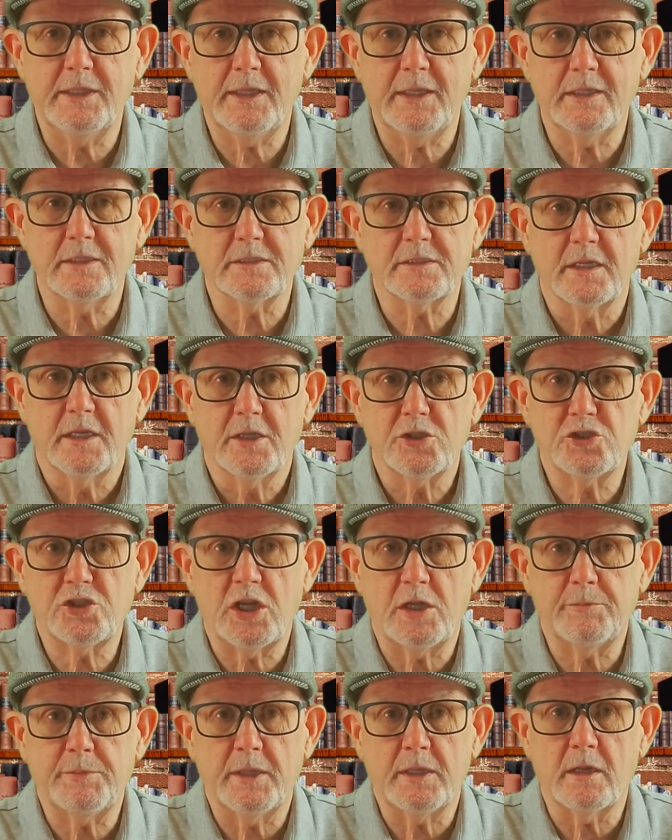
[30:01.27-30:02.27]
beings,
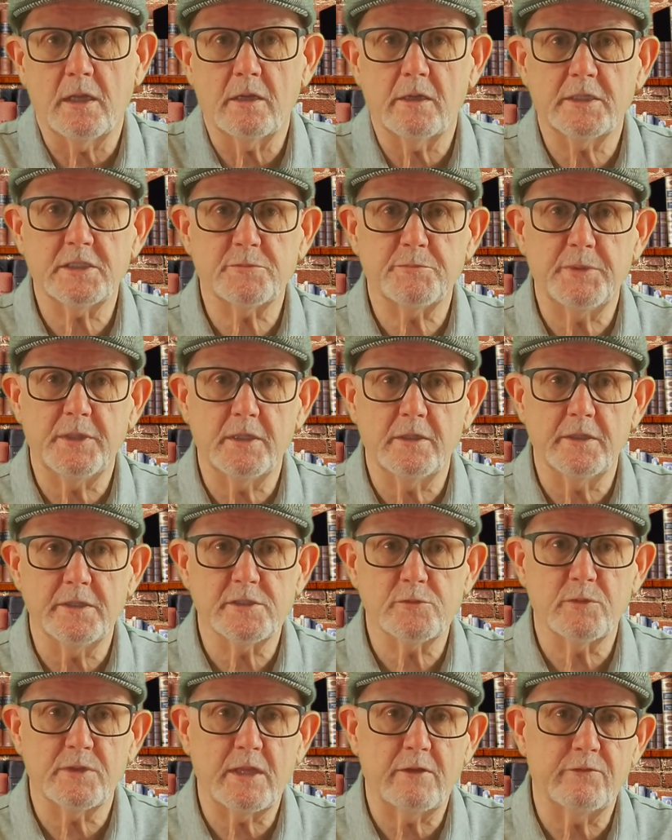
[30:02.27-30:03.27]
shaping our
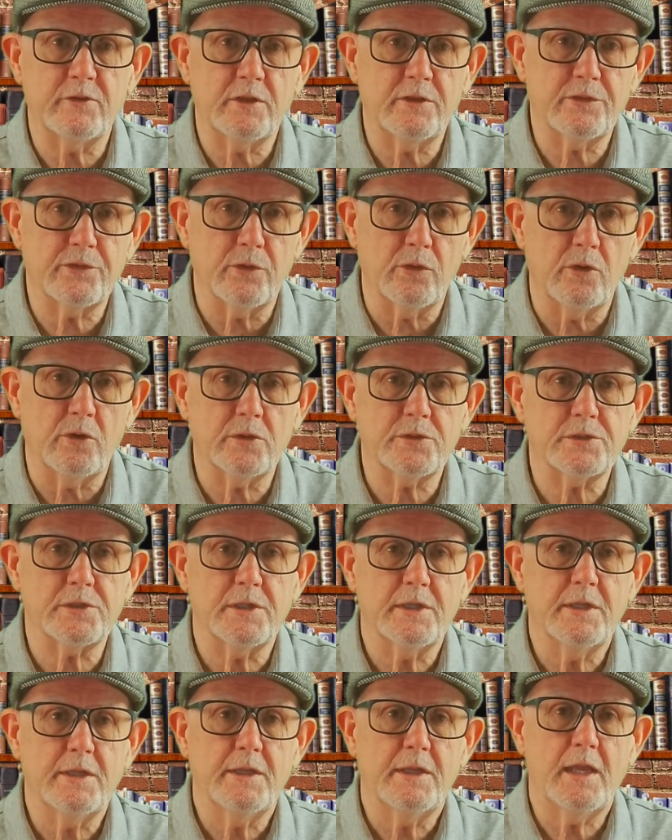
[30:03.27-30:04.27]
experience with every
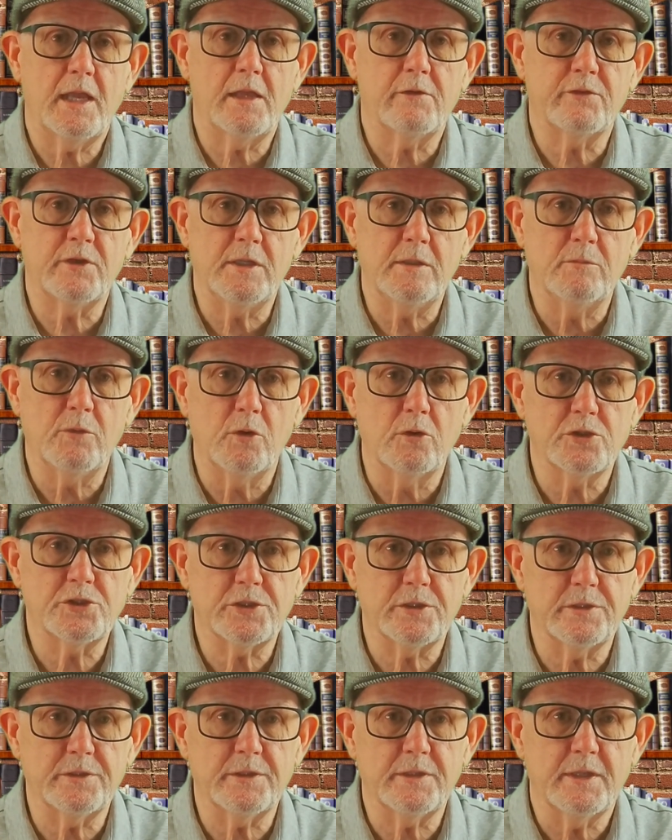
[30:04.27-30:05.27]
thought, every
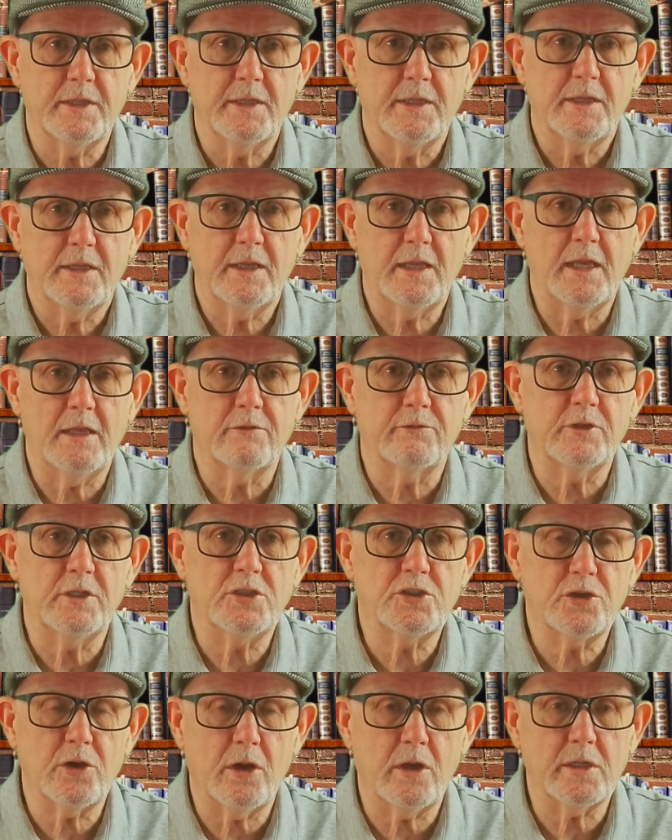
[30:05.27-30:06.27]
emotion,
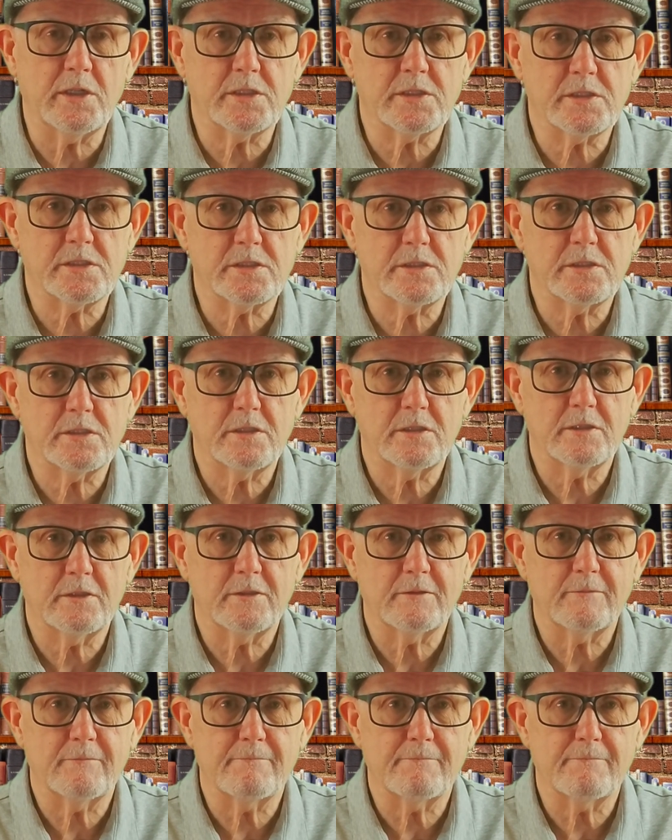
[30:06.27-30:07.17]
every choice?